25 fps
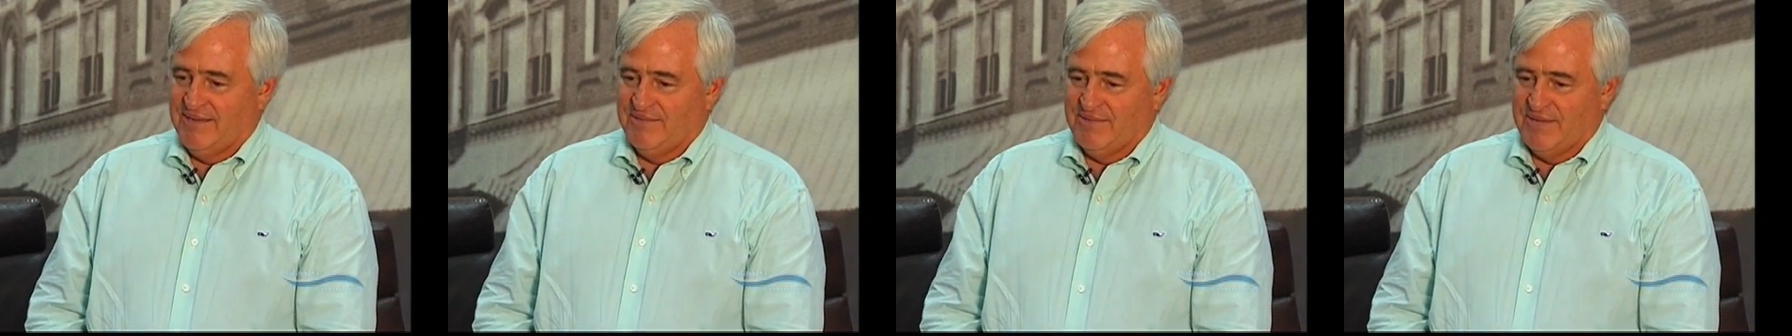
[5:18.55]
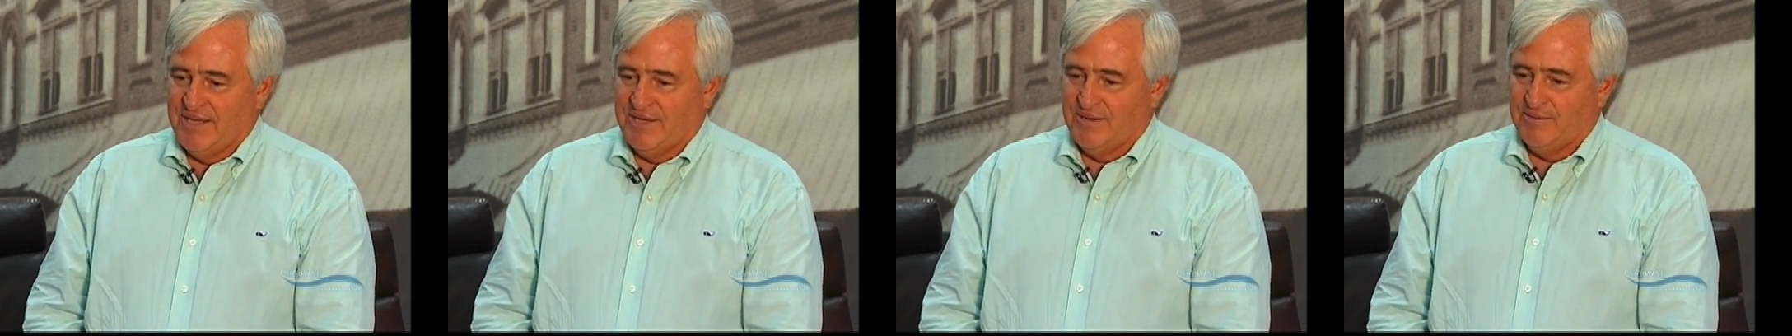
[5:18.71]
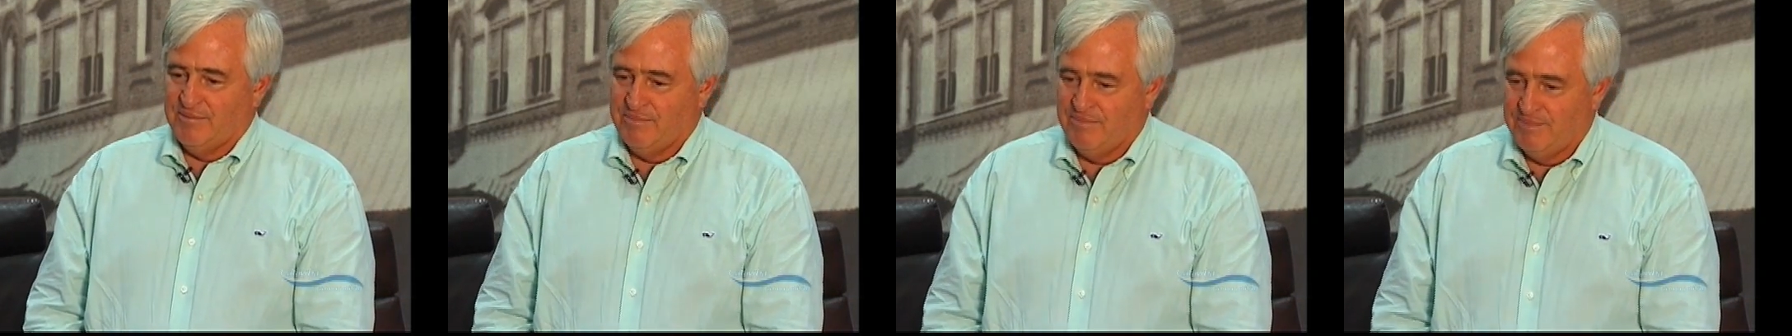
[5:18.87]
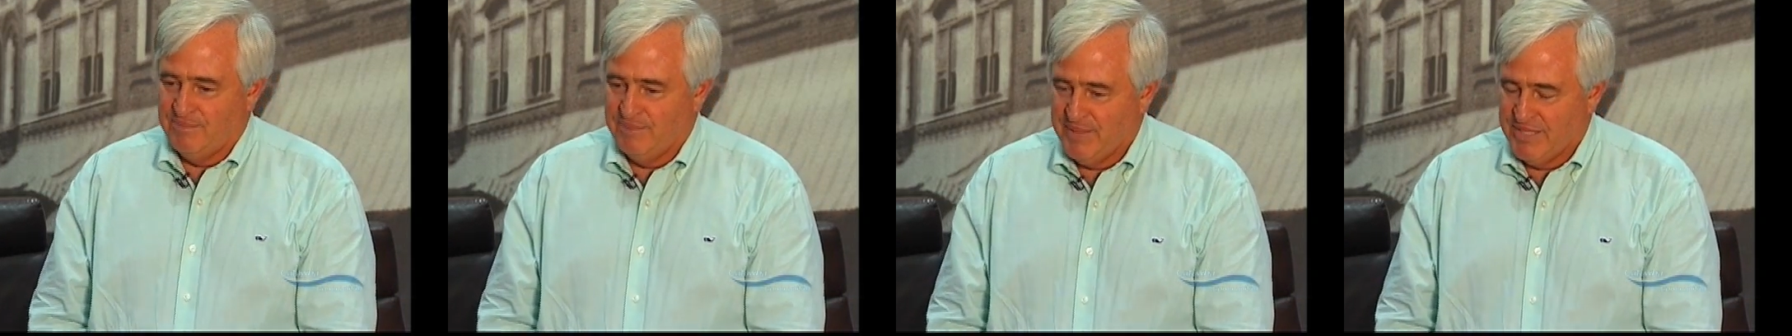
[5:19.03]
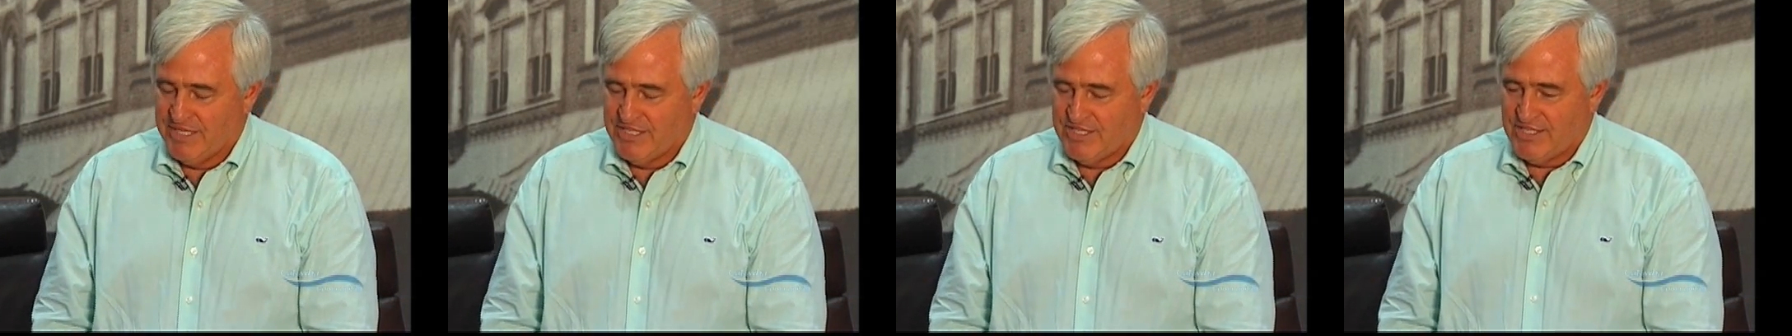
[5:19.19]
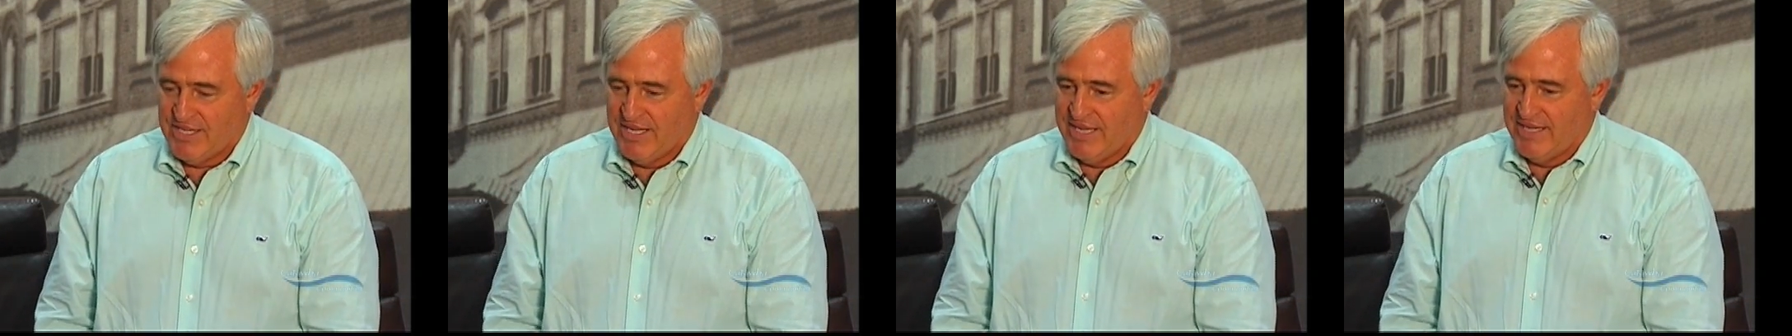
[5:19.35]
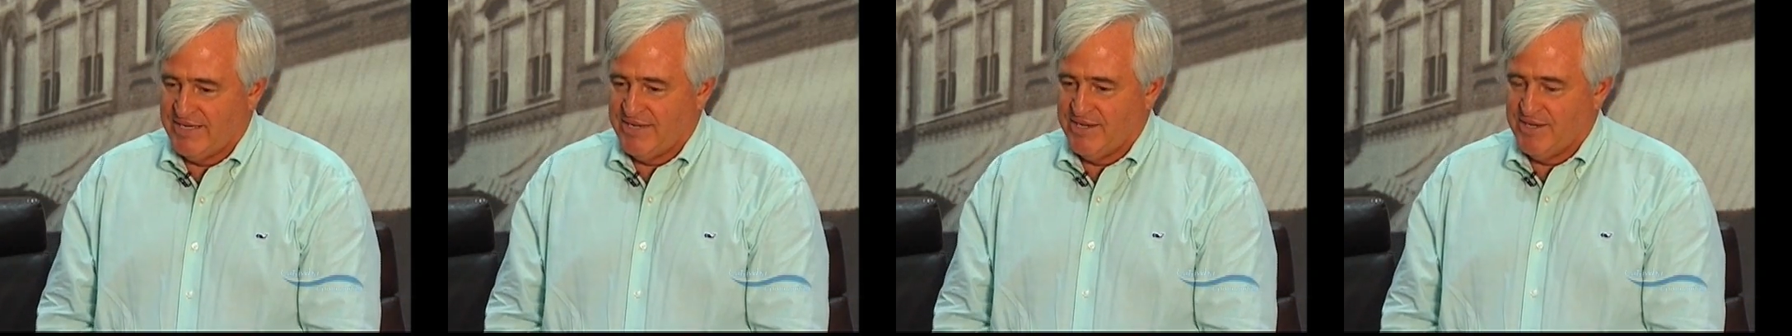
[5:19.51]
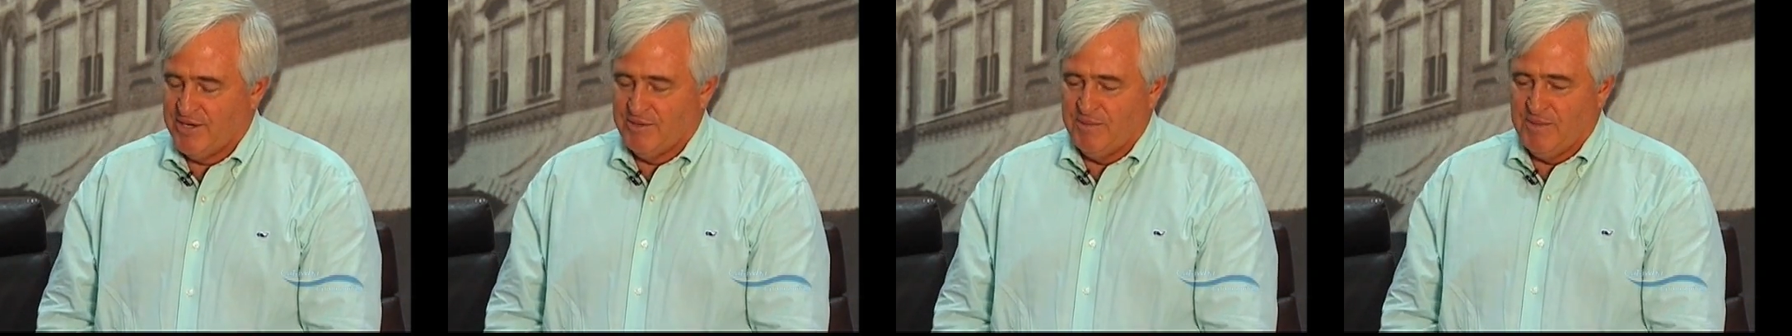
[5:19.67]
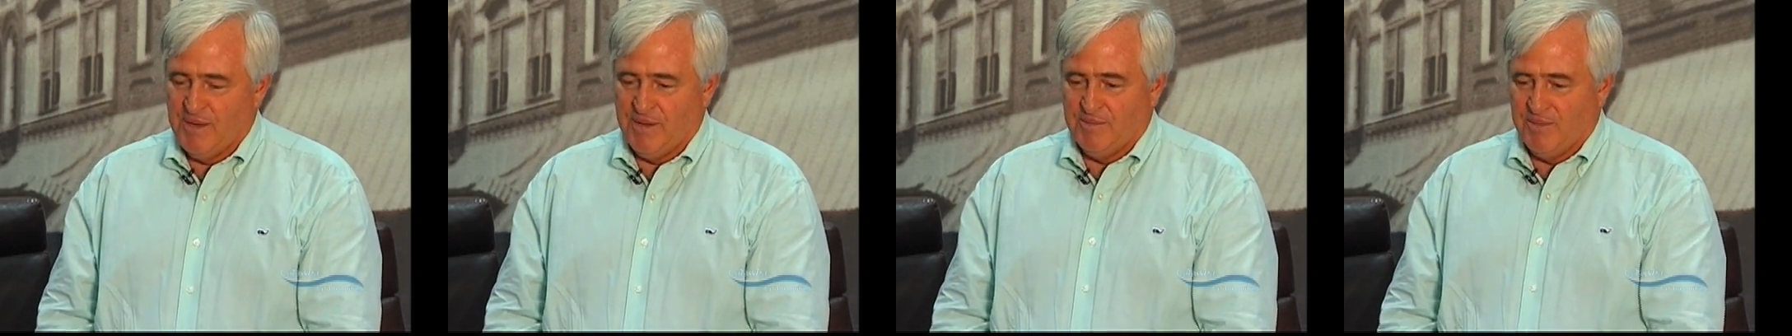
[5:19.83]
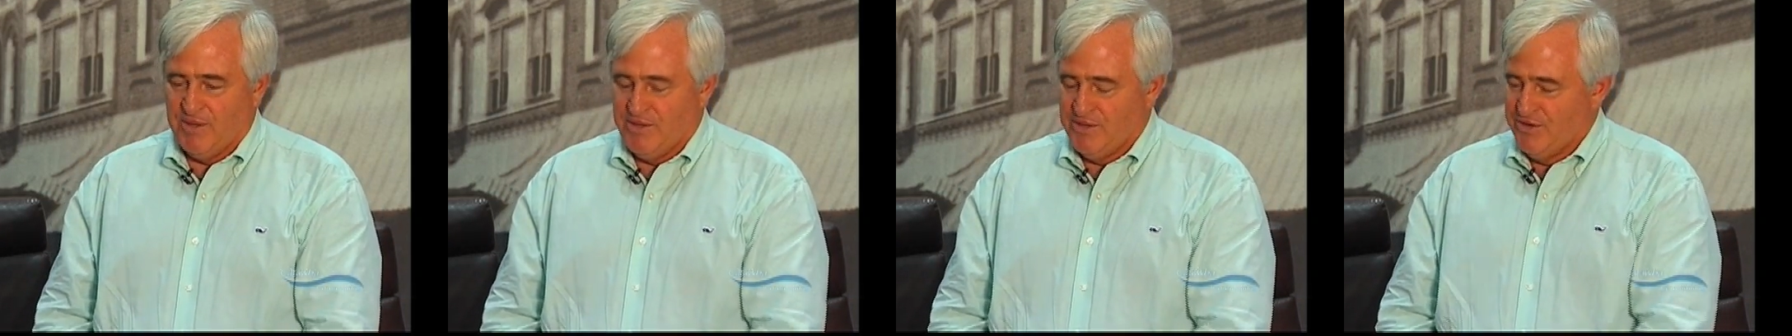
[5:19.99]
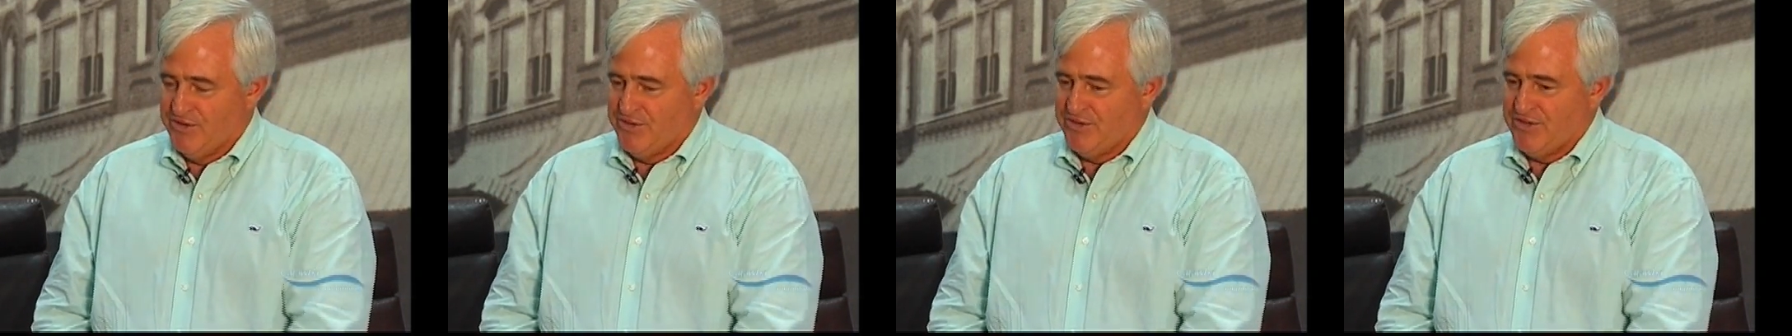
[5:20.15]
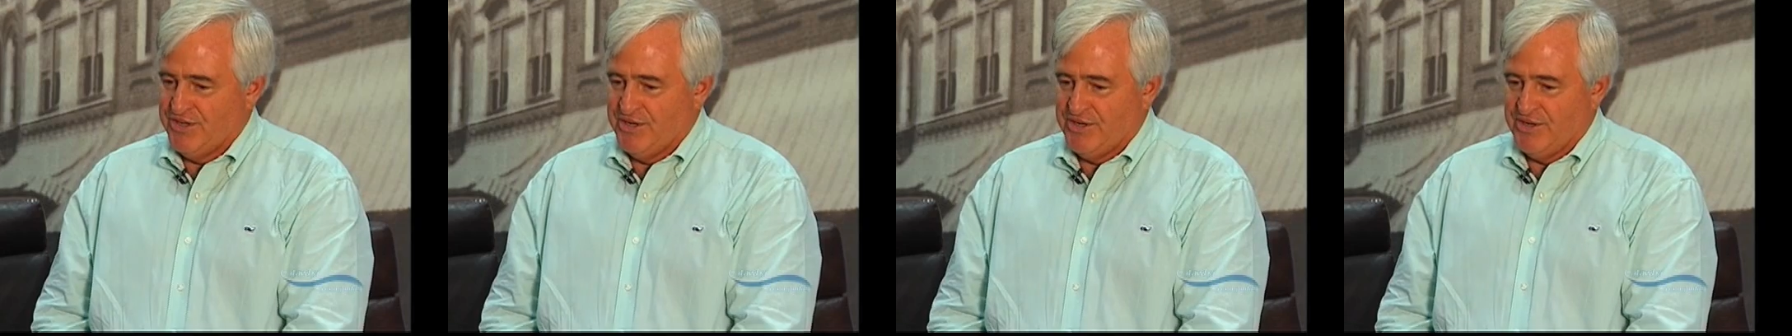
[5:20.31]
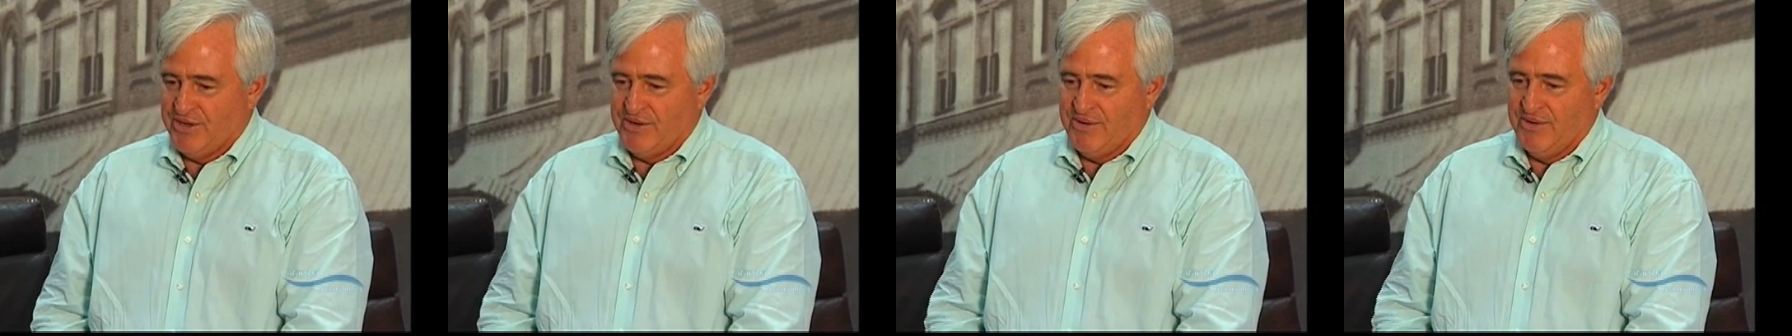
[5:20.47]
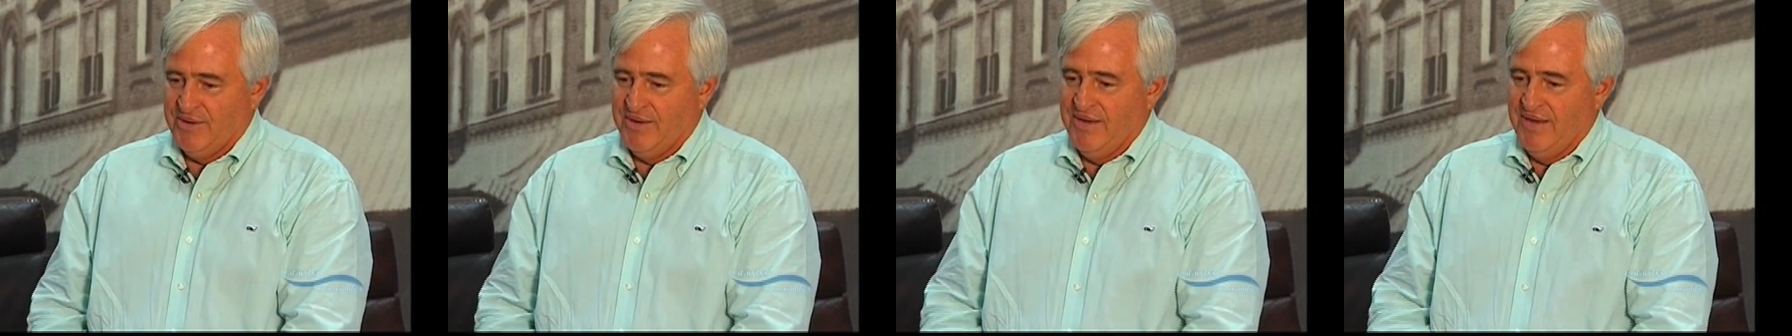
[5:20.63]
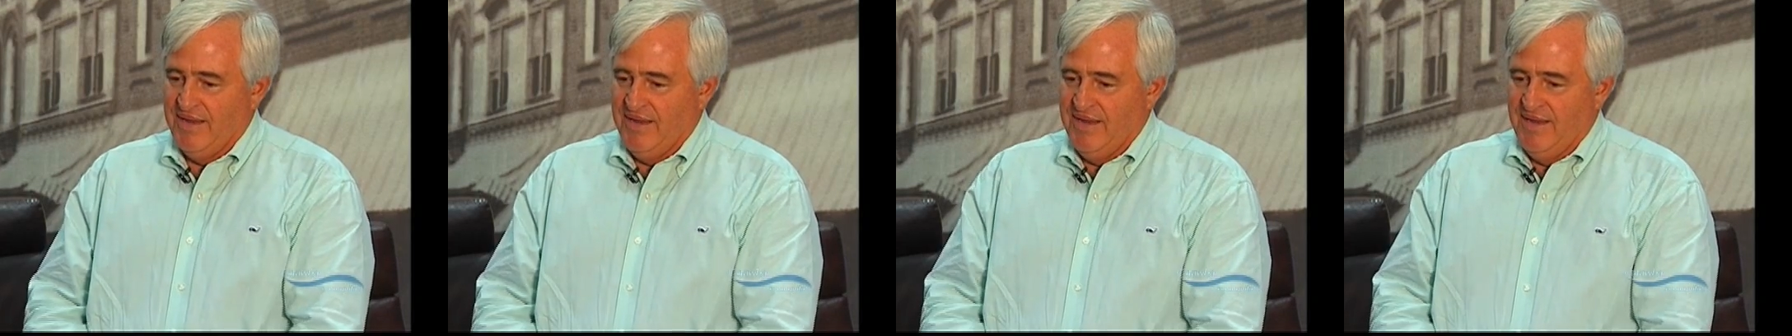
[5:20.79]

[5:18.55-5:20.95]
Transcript: I've got a big stake here. My mother's here.